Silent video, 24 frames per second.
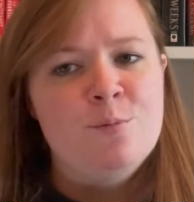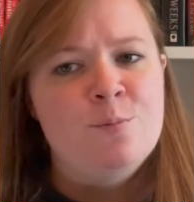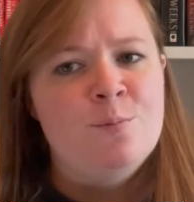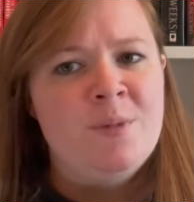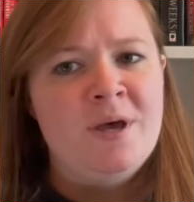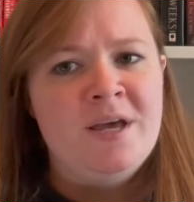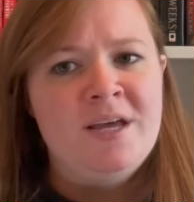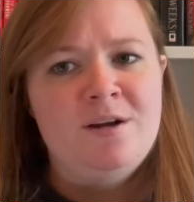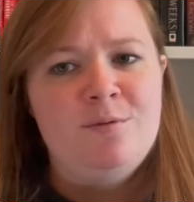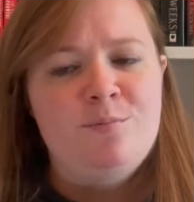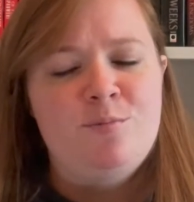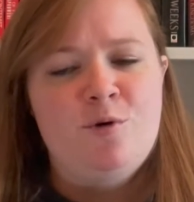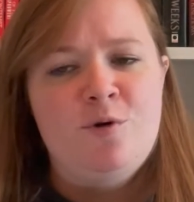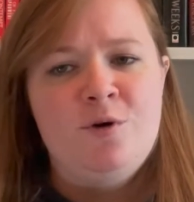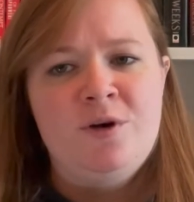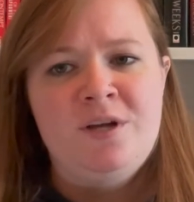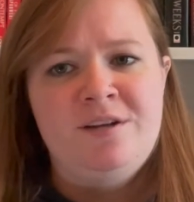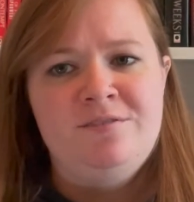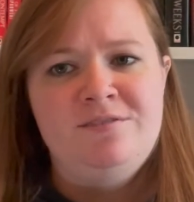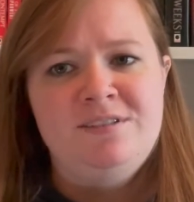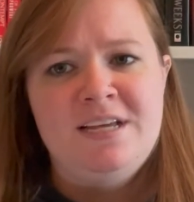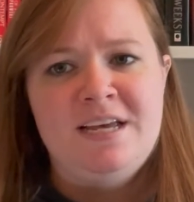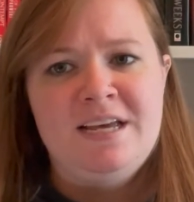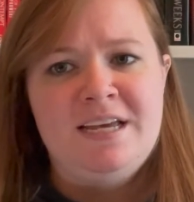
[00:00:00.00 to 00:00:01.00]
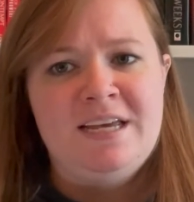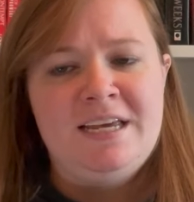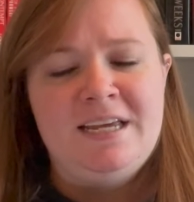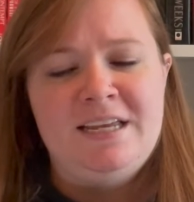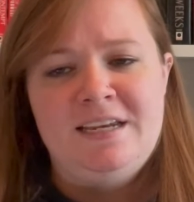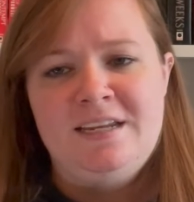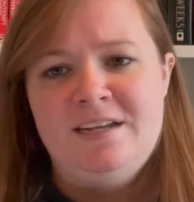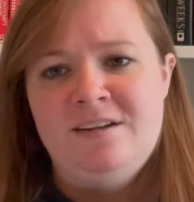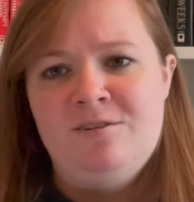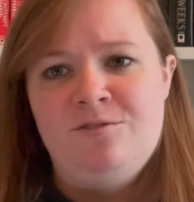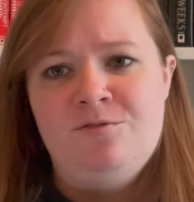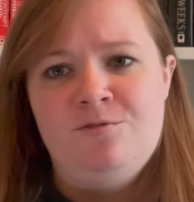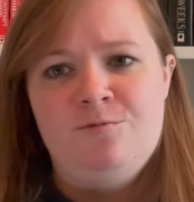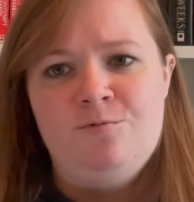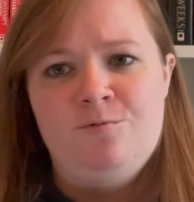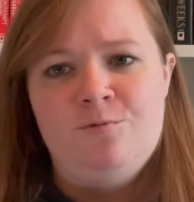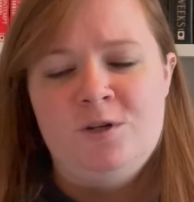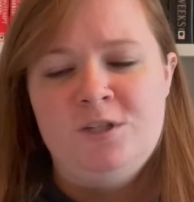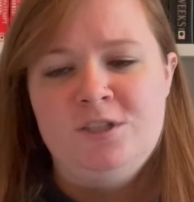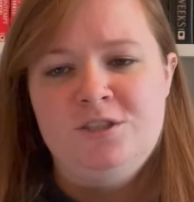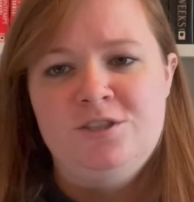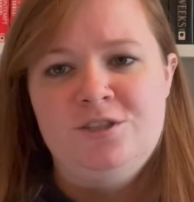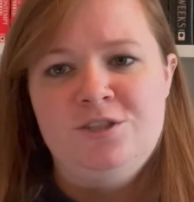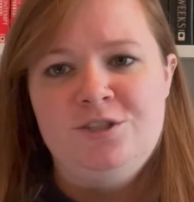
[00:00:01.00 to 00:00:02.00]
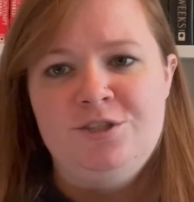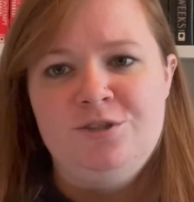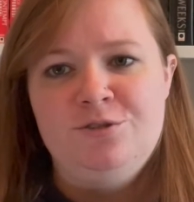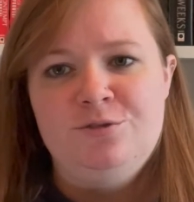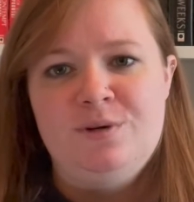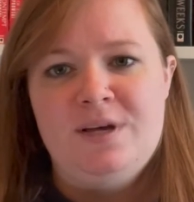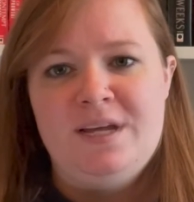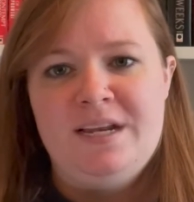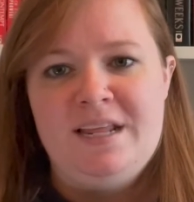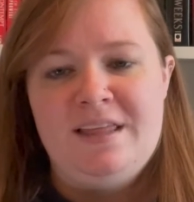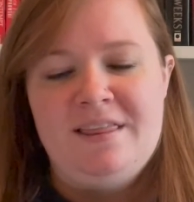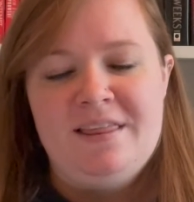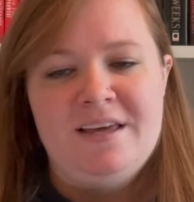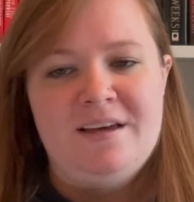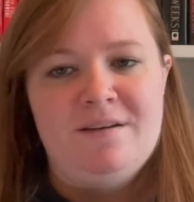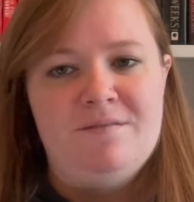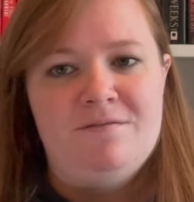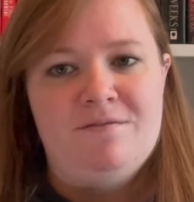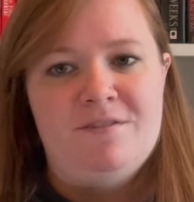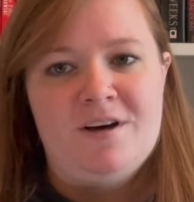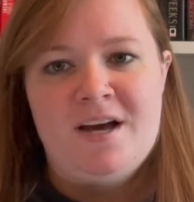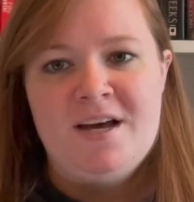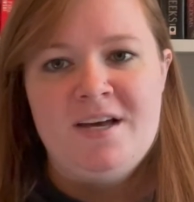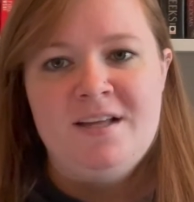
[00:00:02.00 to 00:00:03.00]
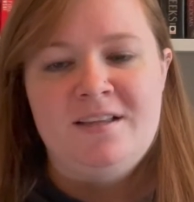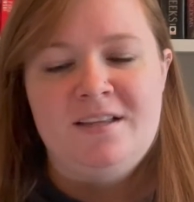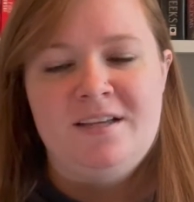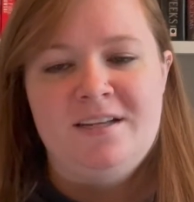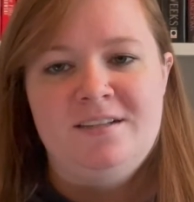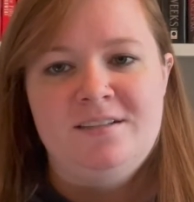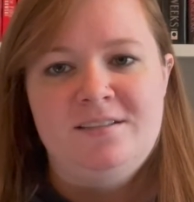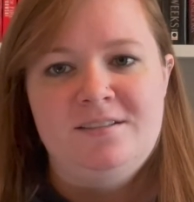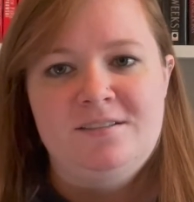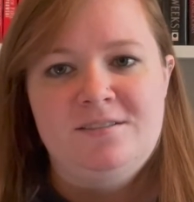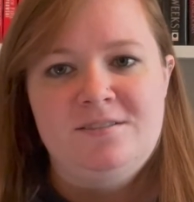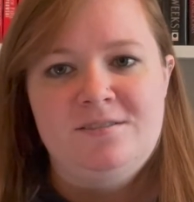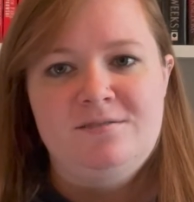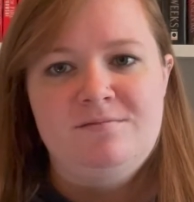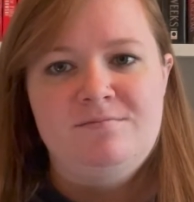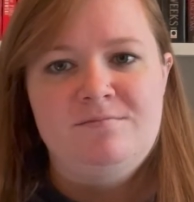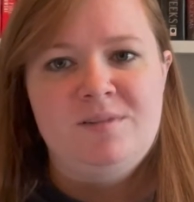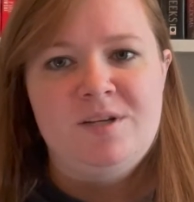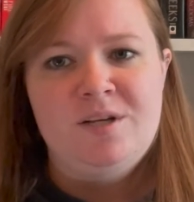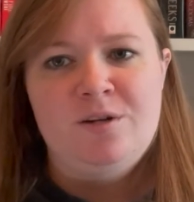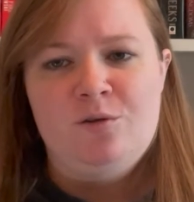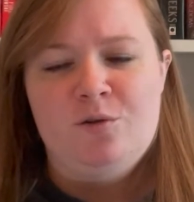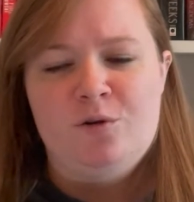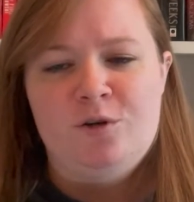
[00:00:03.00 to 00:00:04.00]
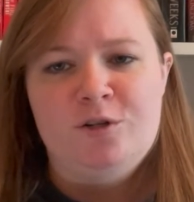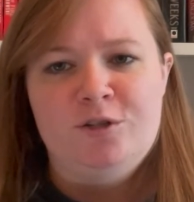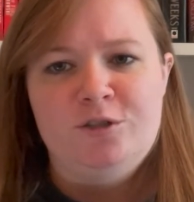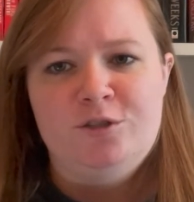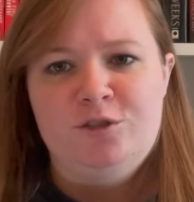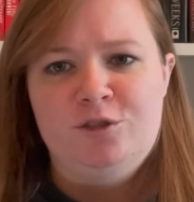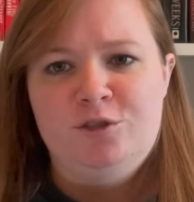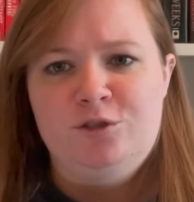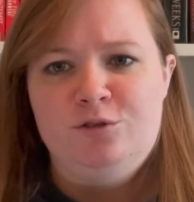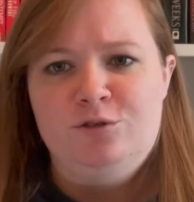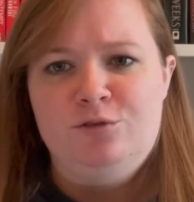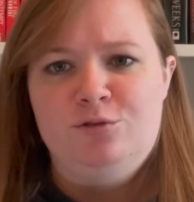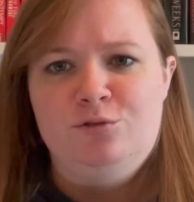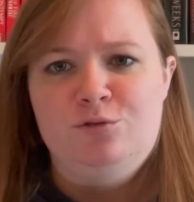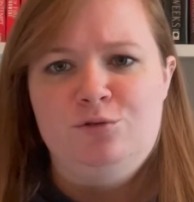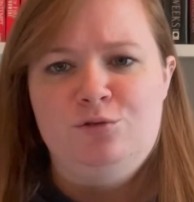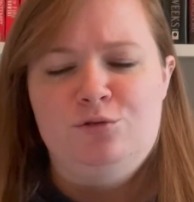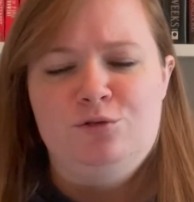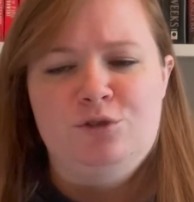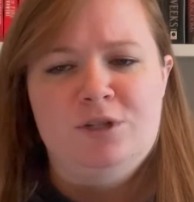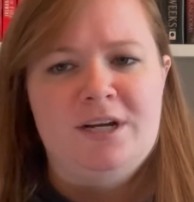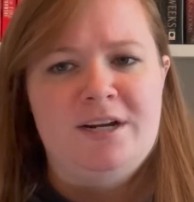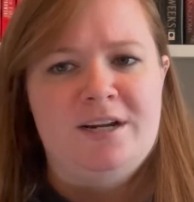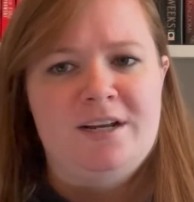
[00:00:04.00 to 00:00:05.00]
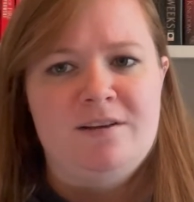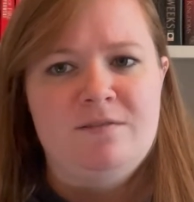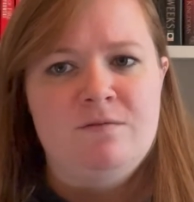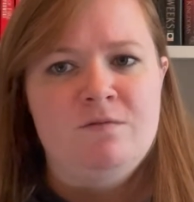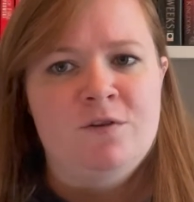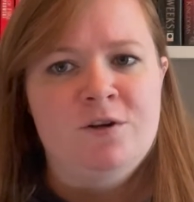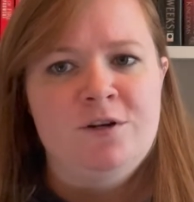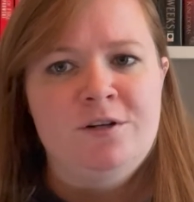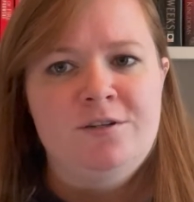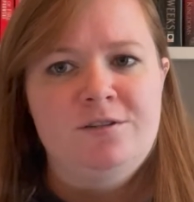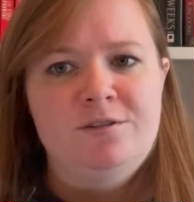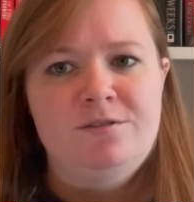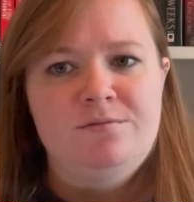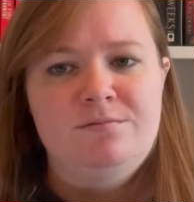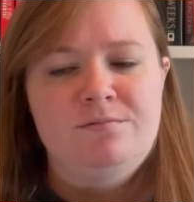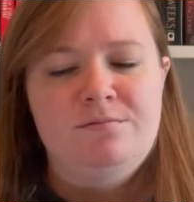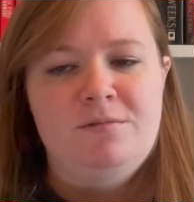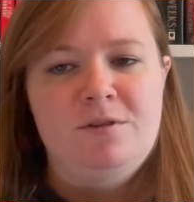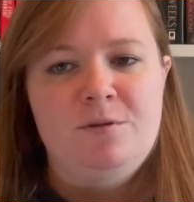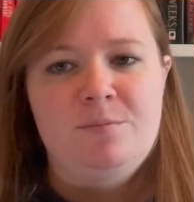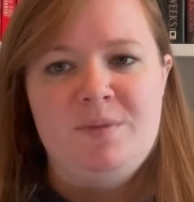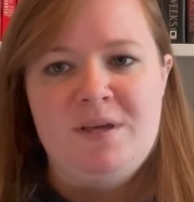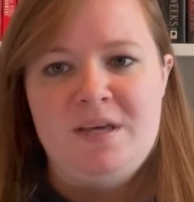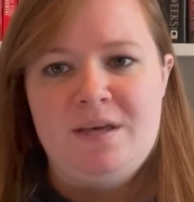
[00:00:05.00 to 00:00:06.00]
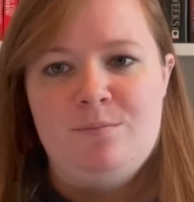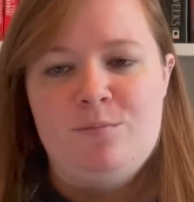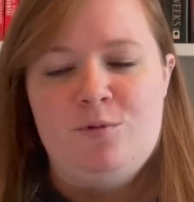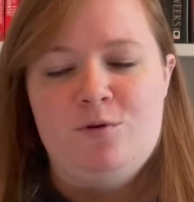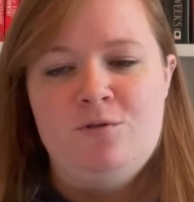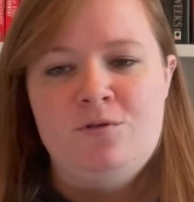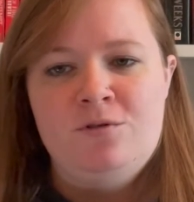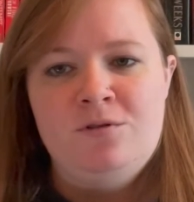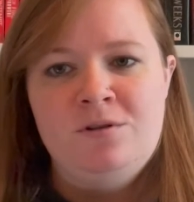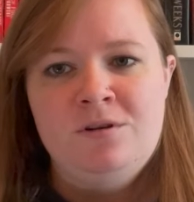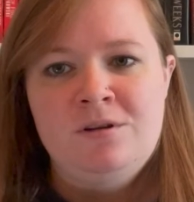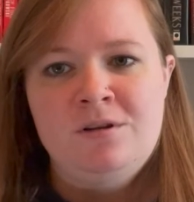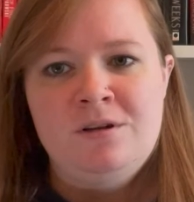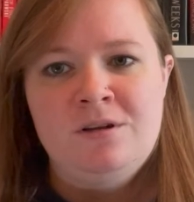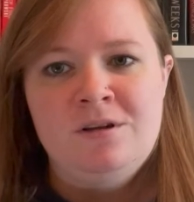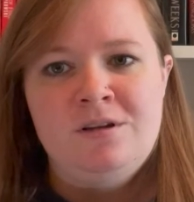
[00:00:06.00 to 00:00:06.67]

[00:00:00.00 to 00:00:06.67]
made a point of saying he didn't want to do anything violent in order to try to convert the people.